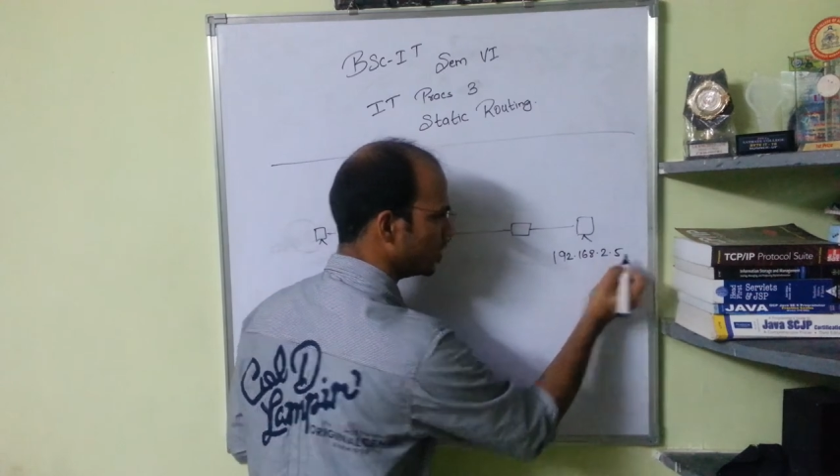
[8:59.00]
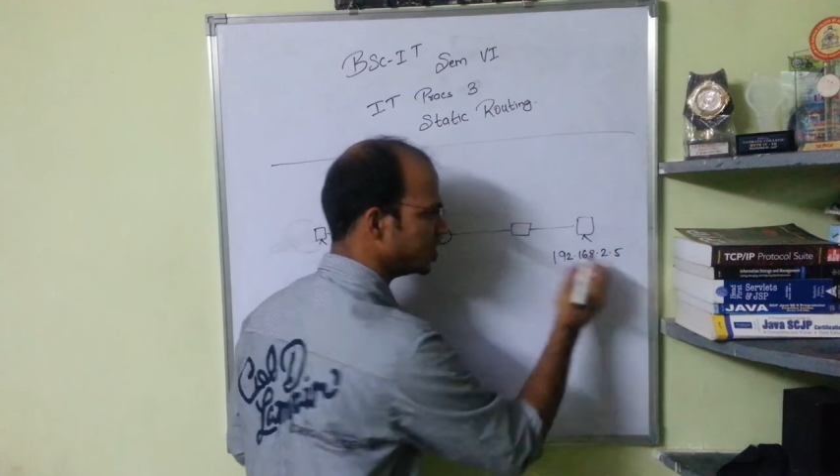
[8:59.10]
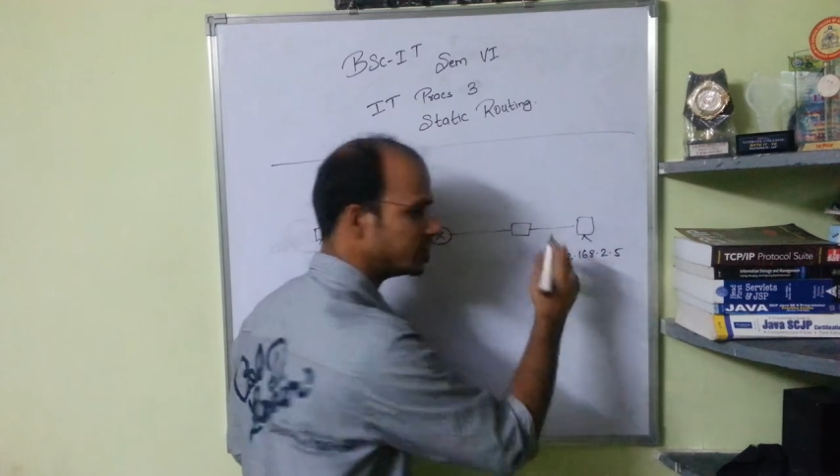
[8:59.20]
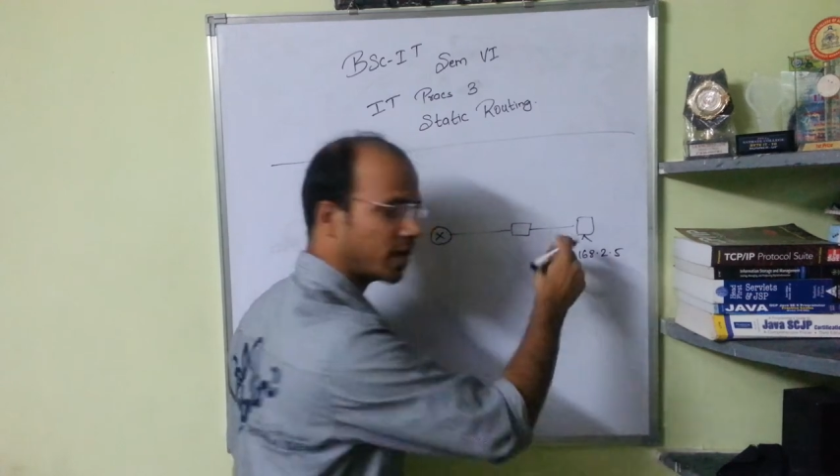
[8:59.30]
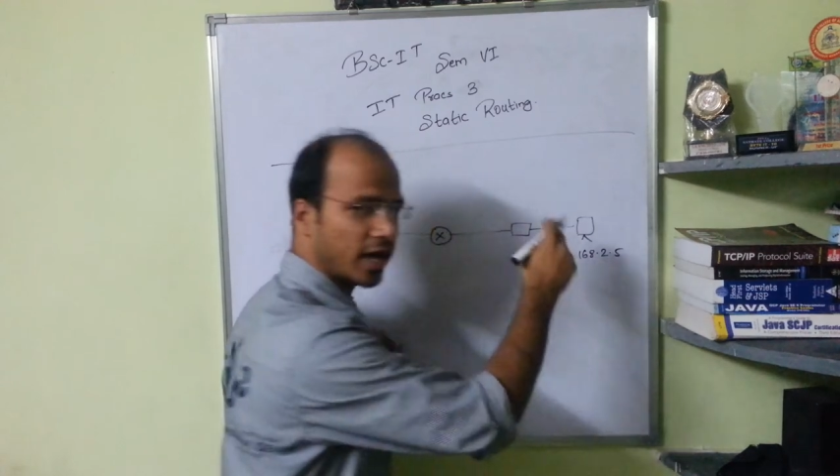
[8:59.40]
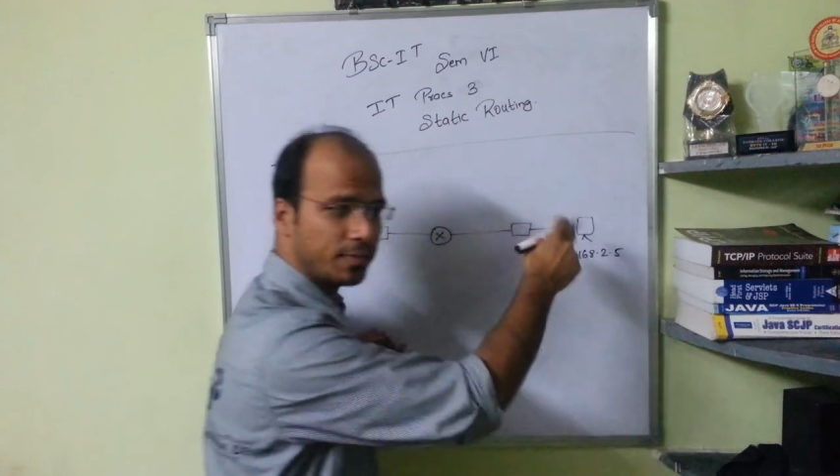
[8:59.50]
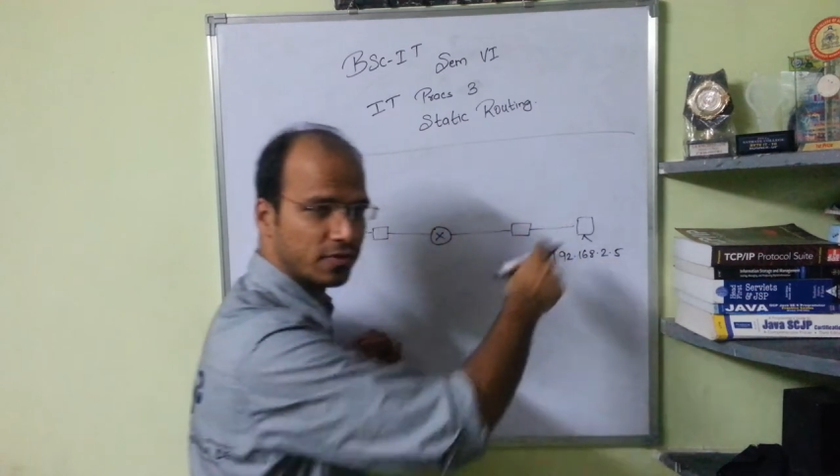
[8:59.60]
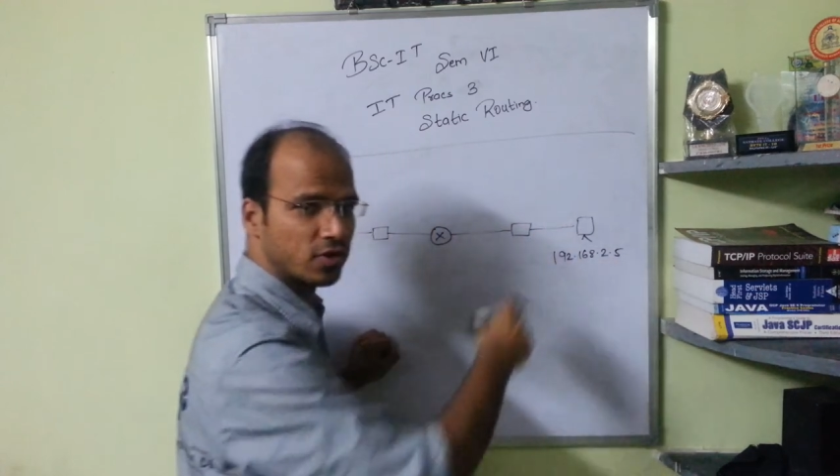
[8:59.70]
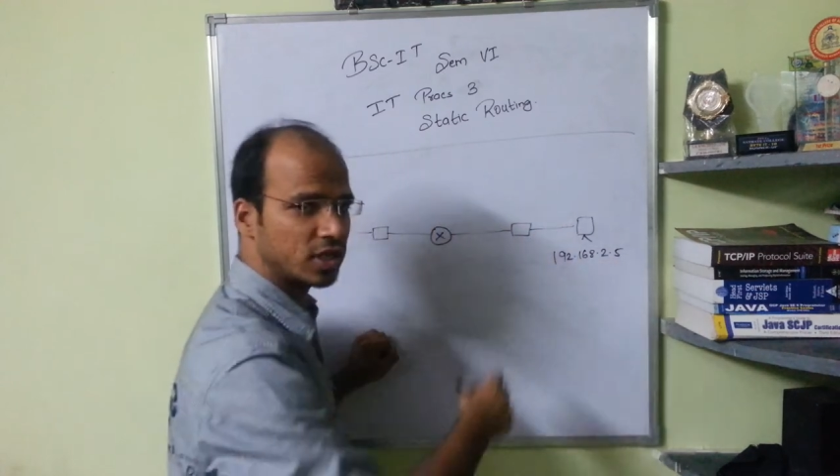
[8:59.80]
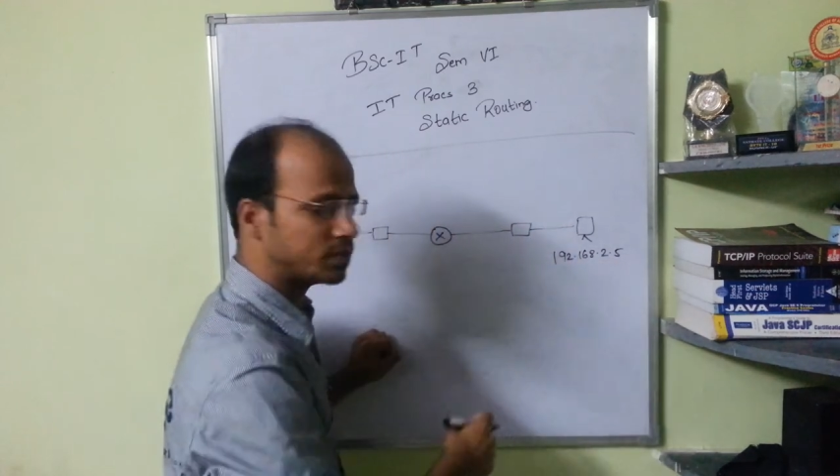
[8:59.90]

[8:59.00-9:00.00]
this is my IP for this